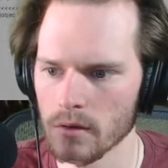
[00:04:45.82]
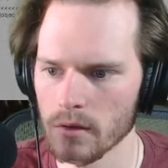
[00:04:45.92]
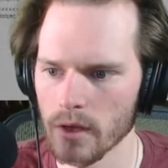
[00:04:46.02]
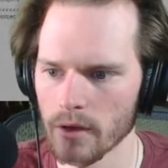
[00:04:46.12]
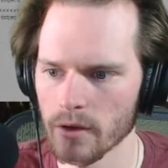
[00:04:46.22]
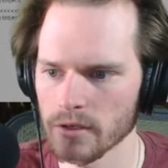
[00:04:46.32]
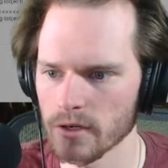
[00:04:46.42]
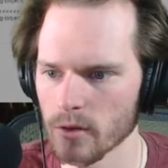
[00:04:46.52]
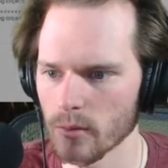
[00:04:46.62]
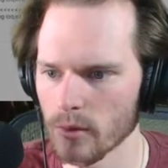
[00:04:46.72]
Yeah, not
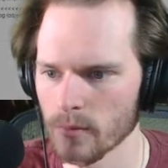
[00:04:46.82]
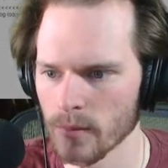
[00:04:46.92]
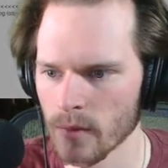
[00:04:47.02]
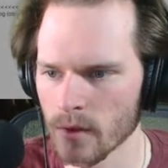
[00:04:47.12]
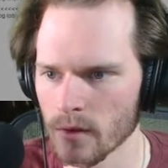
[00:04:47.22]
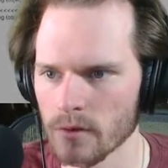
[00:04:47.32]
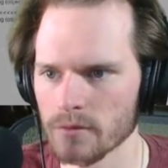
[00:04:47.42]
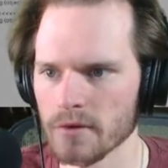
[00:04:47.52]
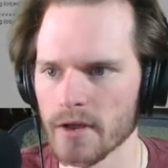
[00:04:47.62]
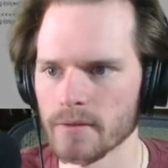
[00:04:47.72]
terrible.
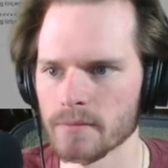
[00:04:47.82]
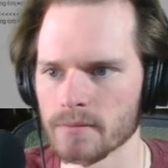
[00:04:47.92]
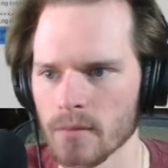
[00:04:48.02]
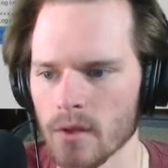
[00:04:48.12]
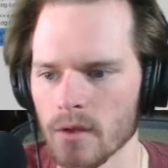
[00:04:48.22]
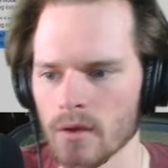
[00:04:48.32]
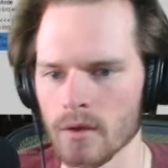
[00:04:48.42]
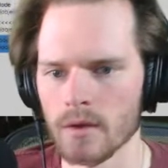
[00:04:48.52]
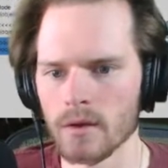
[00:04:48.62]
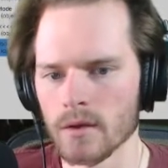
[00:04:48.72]
Right.
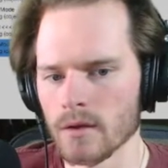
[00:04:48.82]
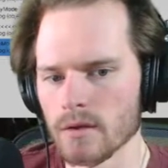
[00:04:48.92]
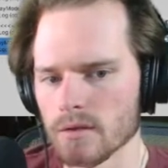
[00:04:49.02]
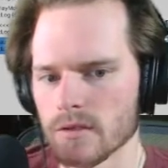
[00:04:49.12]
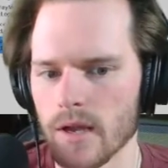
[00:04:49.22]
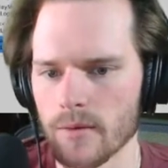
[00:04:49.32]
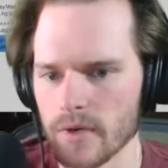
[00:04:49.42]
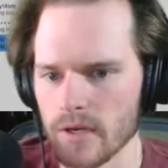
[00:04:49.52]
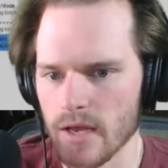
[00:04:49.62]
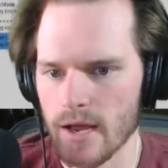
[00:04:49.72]
So now
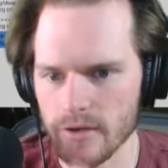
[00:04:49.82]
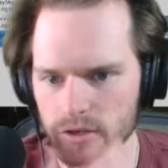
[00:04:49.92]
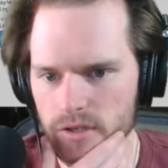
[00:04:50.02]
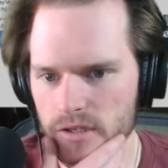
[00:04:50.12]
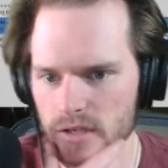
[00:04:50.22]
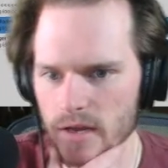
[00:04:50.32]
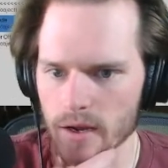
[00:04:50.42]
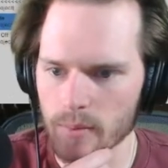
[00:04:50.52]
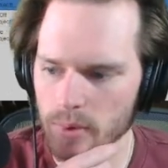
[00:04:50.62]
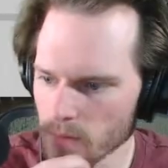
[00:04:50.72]
we need to actually set
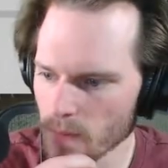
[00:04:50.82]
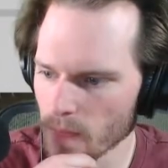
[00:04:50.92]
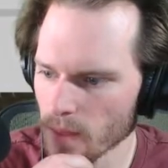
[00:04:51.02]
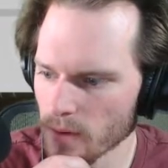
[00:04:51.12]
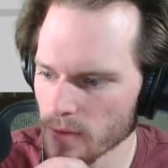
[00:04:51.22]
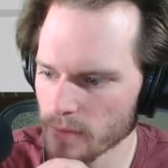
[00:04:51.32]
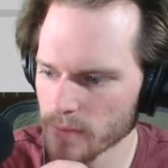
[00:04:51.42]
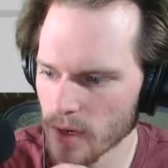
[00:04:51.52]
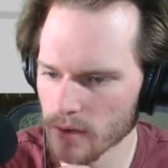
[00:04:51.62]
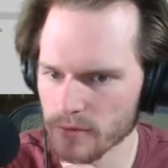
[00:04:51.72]
up the
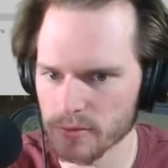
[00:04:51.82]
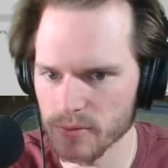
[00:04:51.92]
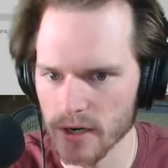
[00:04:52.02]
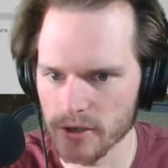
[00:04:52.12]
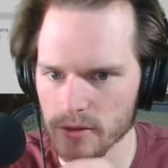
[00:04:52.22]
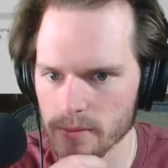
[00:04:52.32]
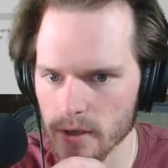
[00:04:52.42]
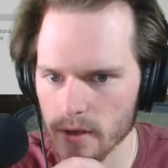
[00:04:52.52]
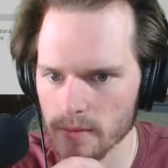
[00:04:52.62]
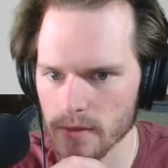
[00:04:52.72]
part of the pressure
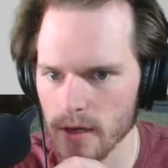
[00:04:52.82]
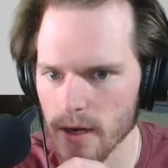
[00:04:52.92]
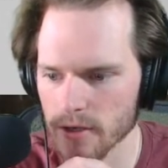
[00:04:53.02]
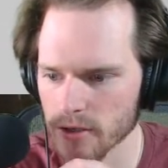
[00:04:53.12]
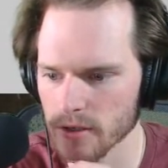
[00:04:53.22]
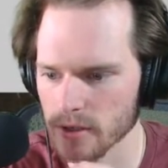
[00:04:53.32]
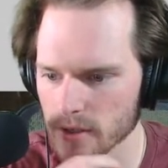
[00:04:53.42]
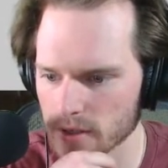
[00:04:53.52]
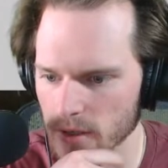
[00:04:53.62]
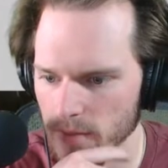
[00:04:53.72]
bomb that actually
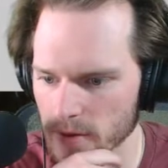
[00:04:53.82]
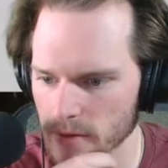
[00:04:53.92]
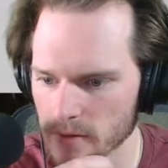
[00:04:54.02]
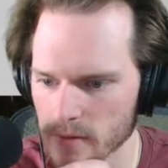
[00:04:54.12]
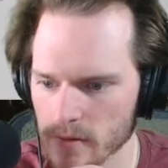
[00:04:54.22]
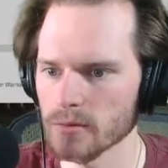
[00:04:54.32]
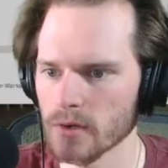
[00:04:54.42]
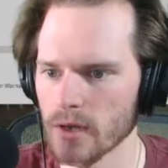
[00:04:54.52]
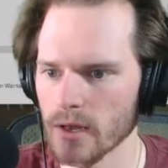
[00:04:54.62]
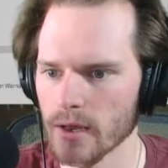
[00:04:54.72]
does something. We
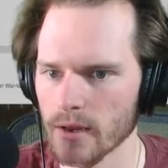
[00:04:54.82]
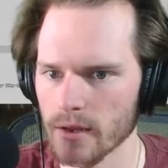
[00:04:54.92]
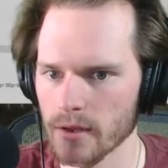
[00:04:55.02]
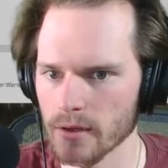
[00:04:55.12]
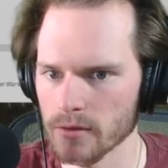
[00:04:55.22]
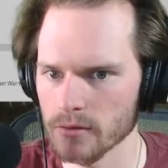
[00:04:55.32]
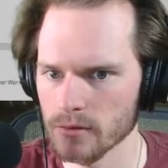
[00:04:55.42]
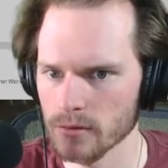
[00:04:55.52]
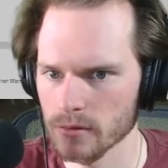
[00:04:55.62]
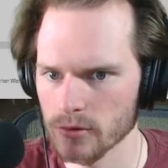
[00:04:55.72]
want to add a
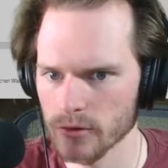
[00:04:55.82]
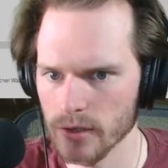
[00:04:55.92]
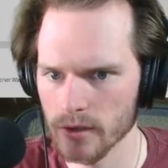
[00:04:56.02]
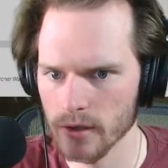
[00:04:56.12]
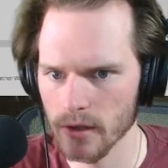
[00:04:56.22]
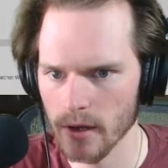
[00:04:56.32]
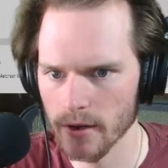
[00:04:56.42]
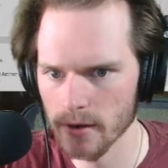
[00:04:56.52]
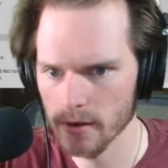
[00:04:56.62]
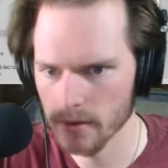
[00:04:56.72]
trigger collider.